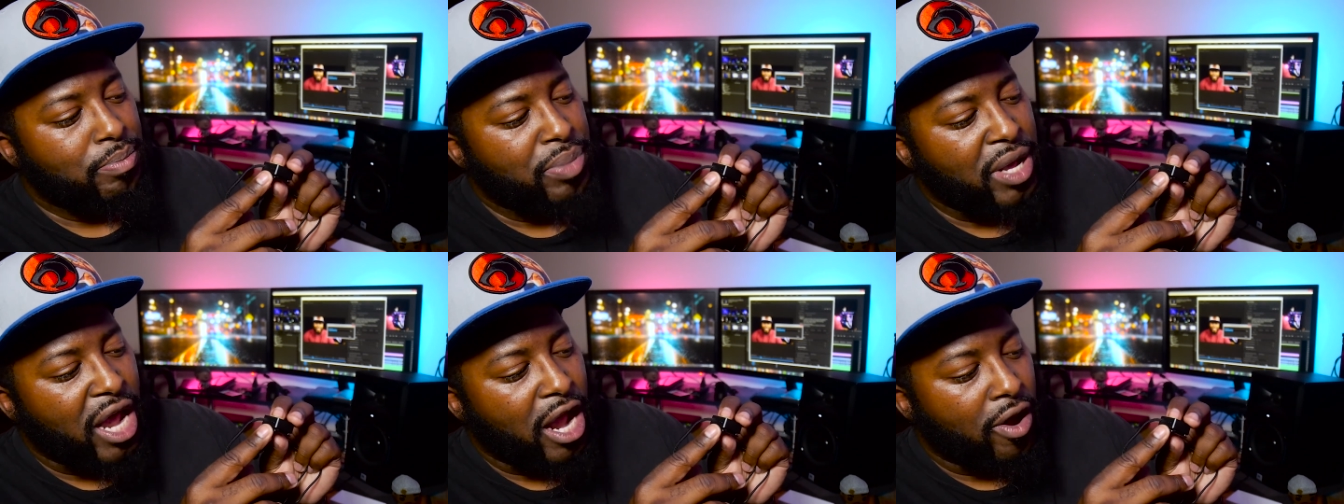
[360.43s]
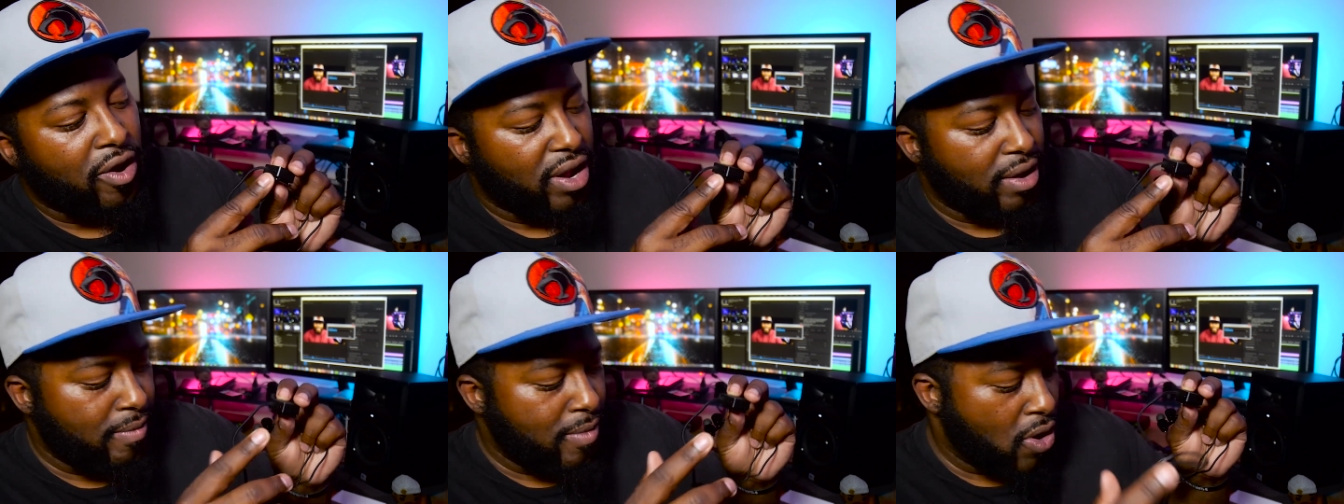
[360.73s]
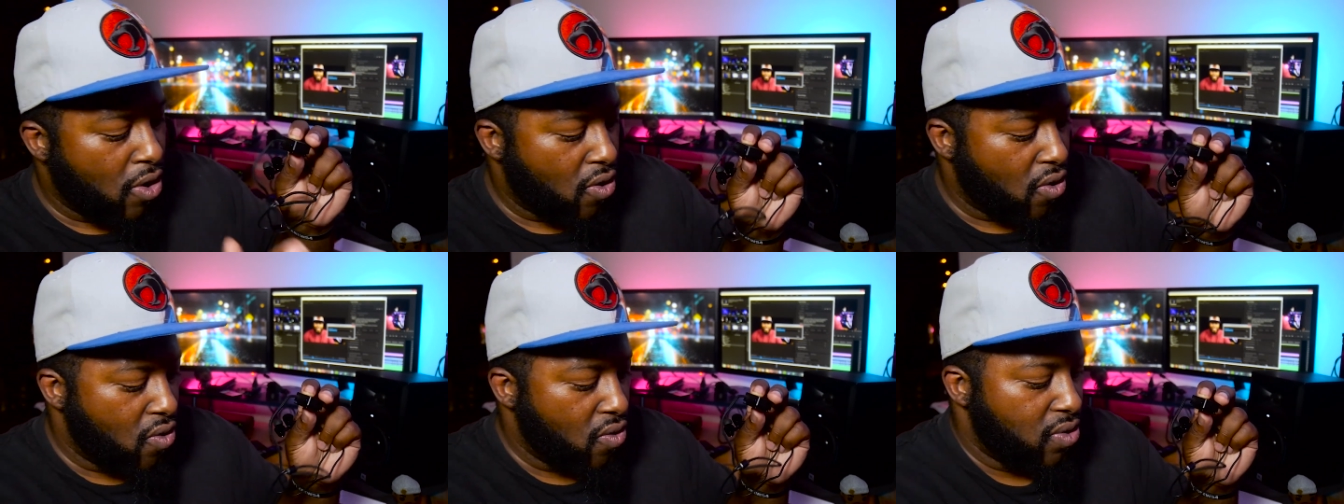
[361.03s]
pairing
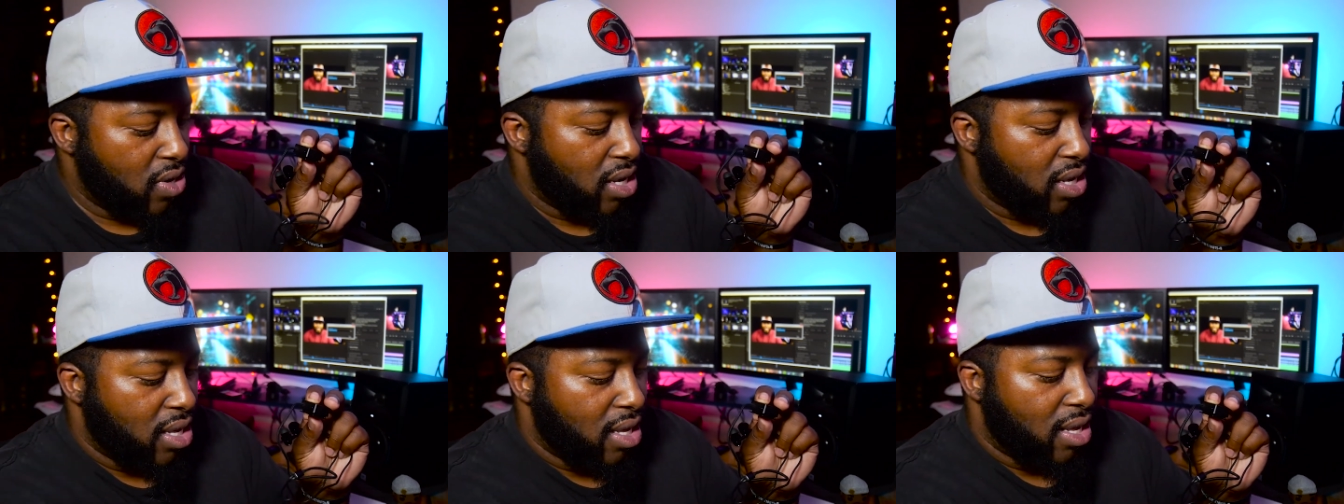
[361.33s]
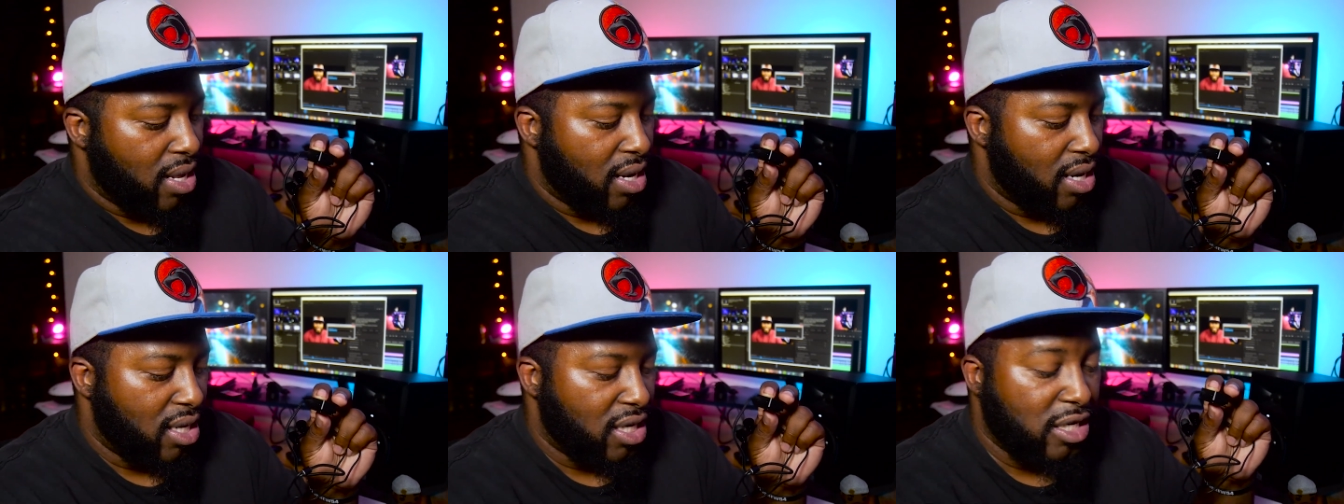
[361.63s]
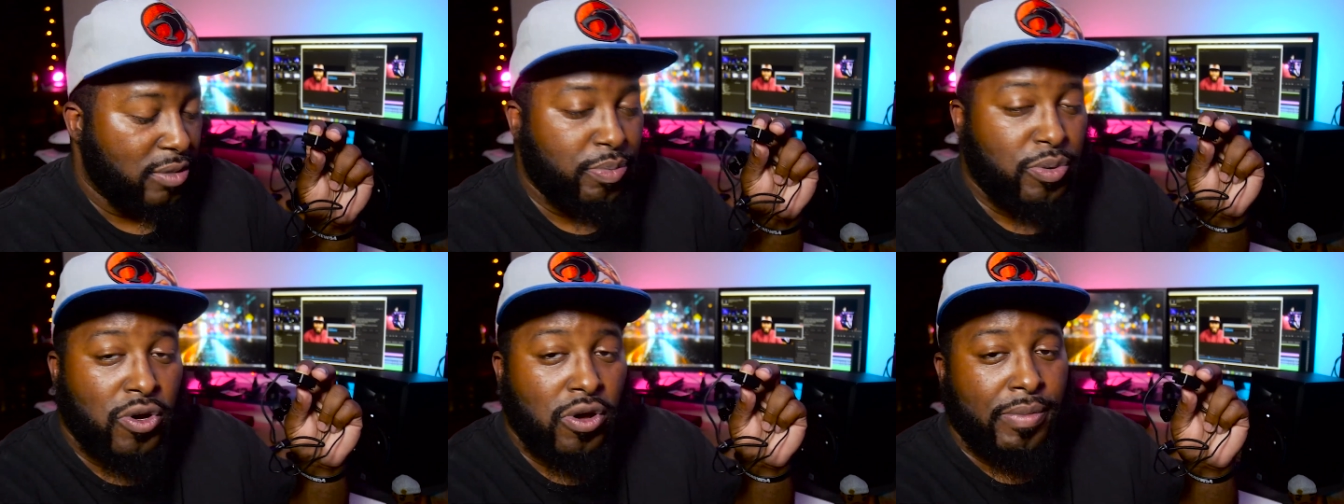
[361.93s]
mode.
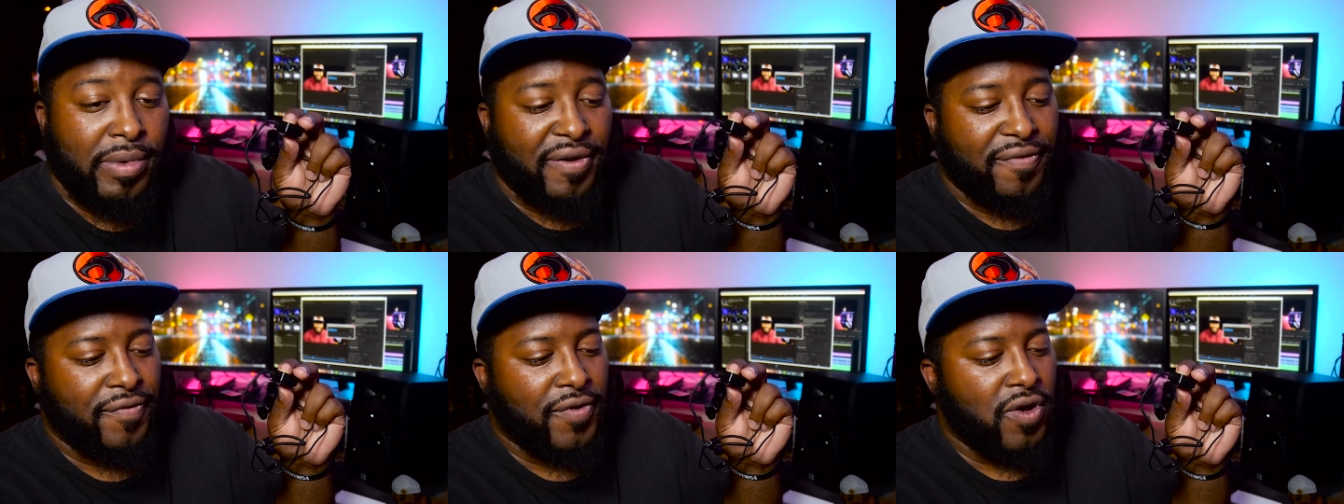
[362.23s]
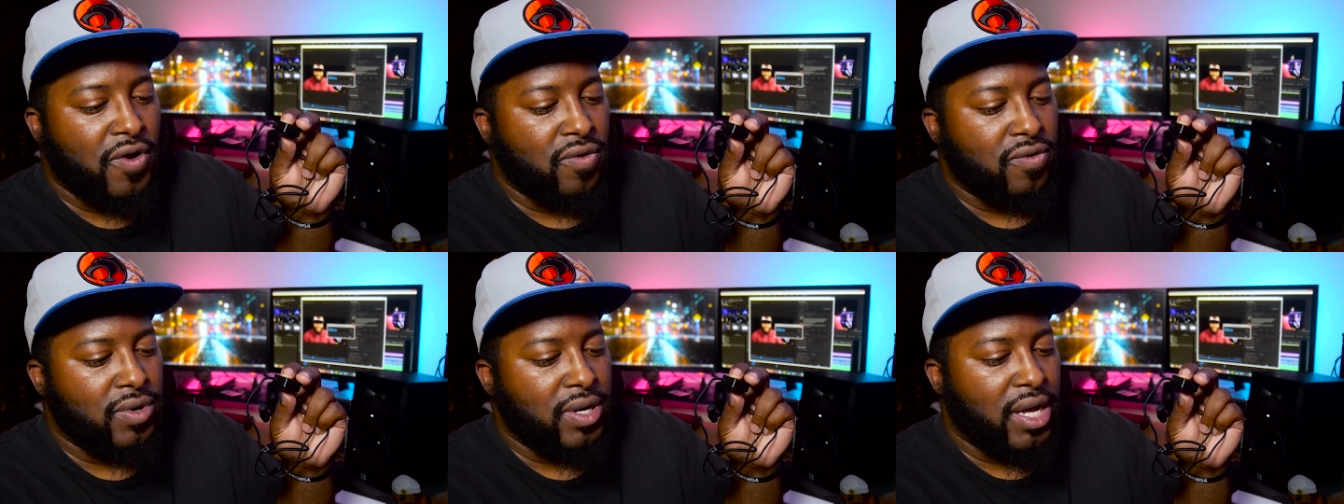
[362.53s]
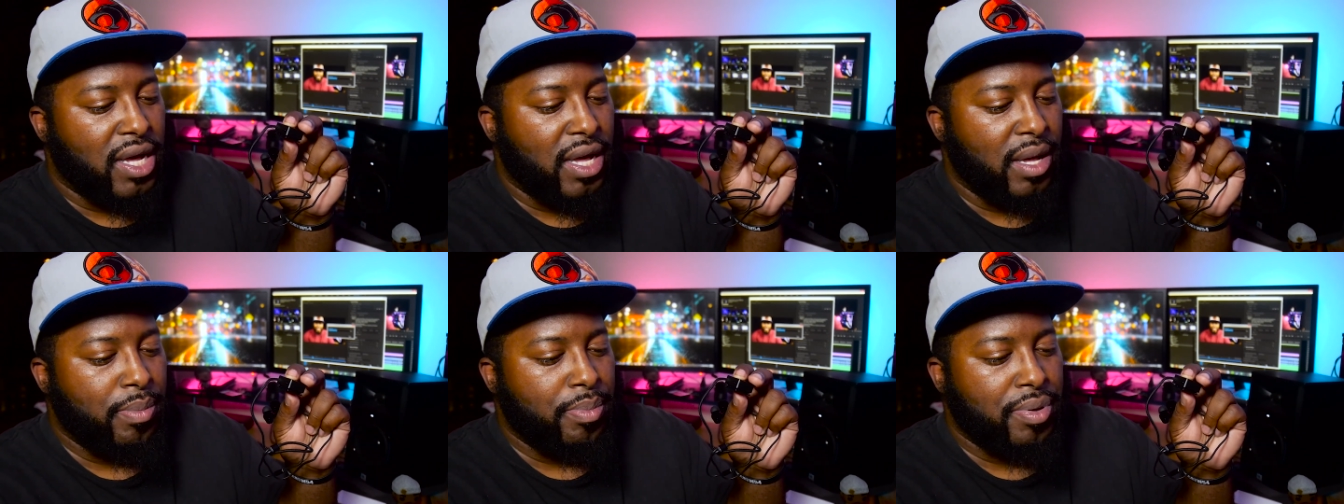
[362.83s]
Let's pull my phone
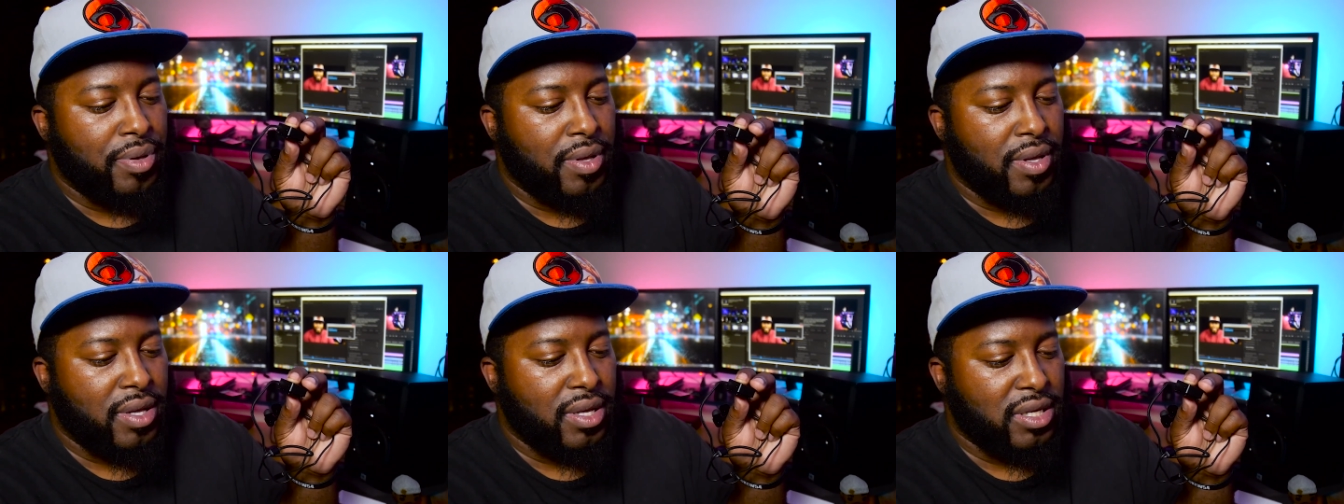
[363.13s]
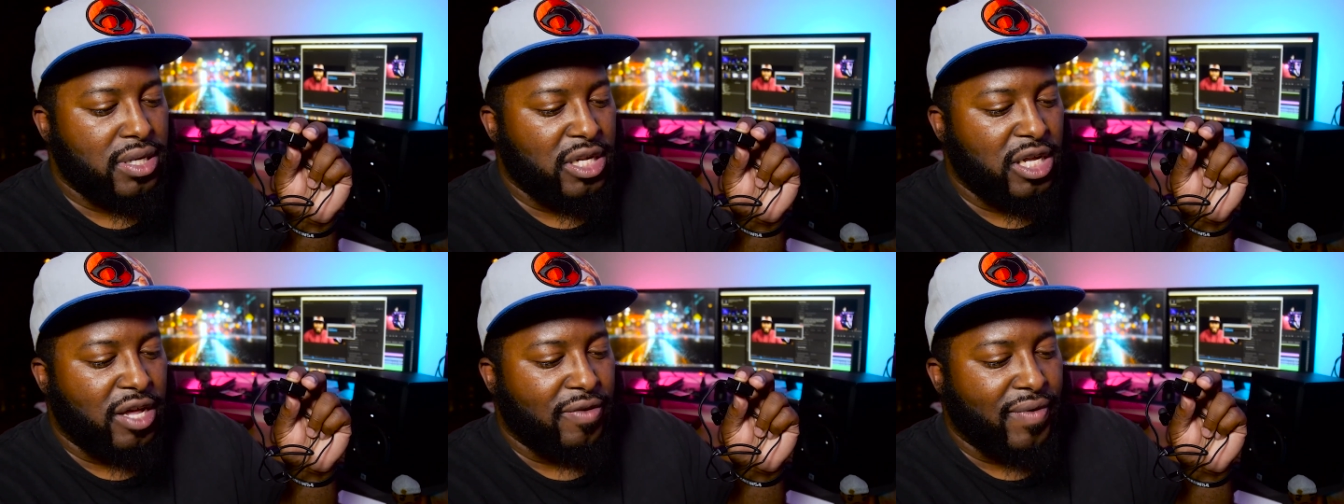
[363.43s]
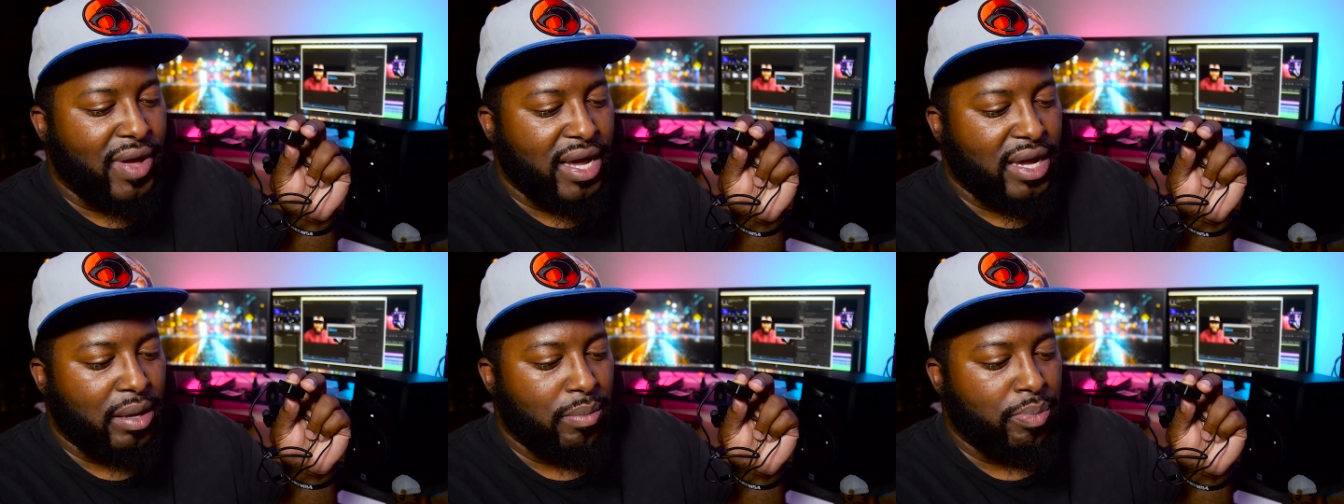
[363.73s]
up, see
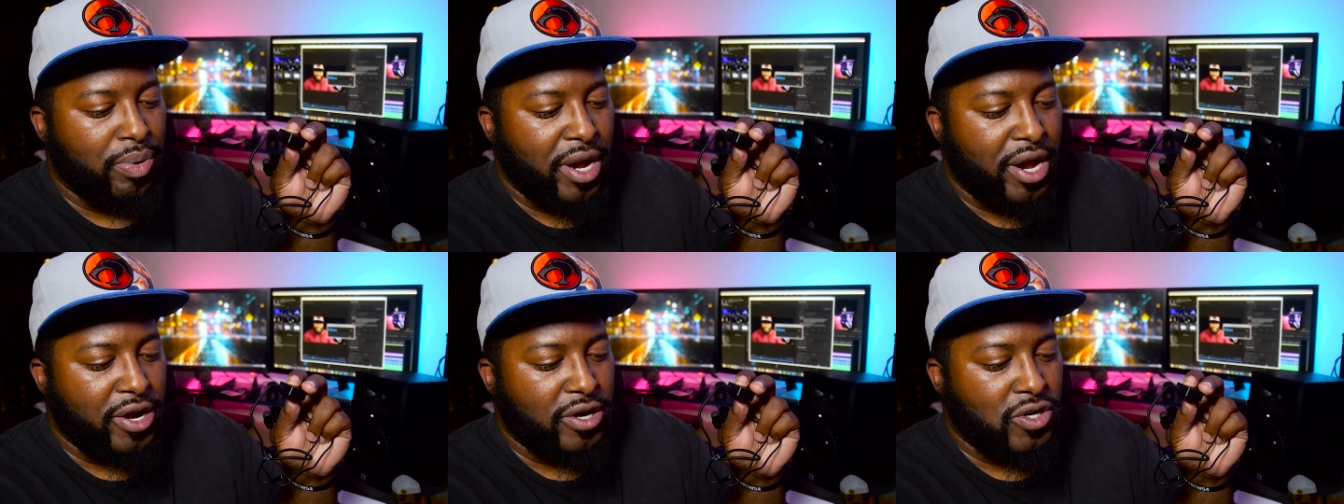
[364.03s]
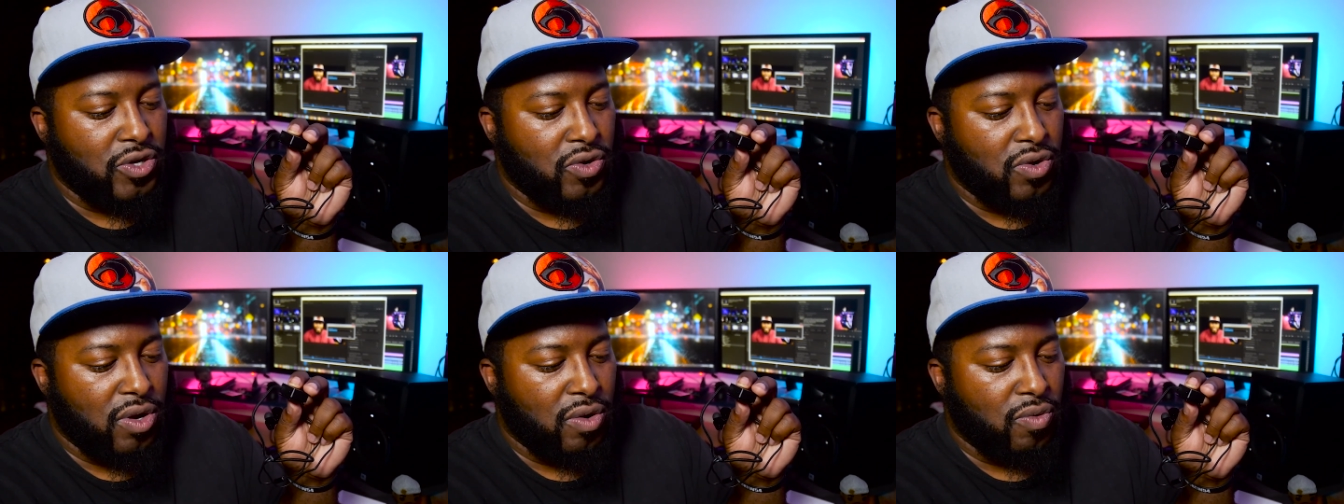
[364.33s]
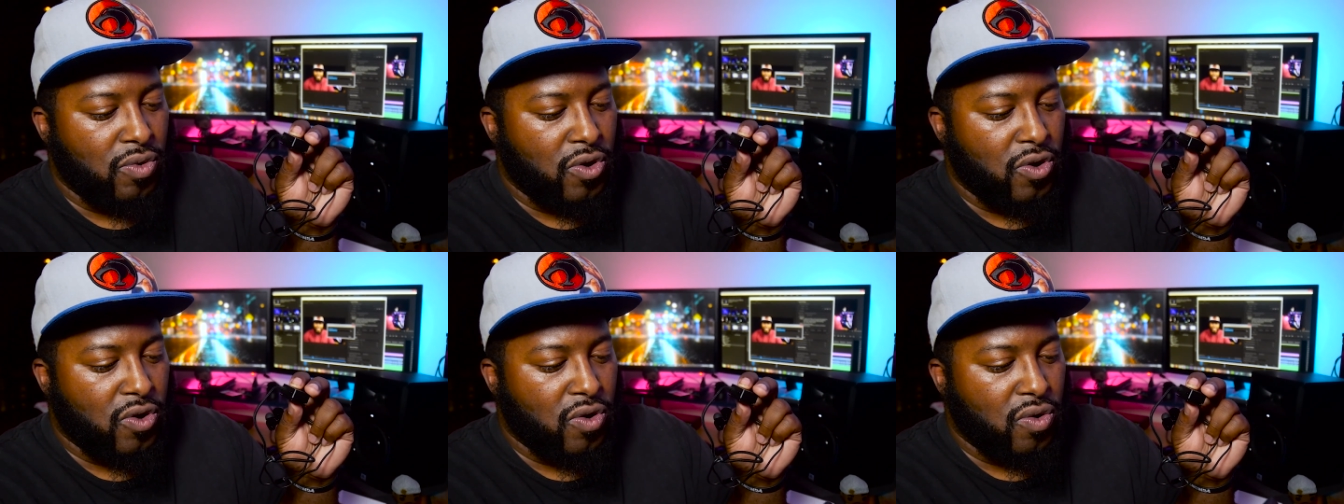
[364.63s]
if I can pair to it real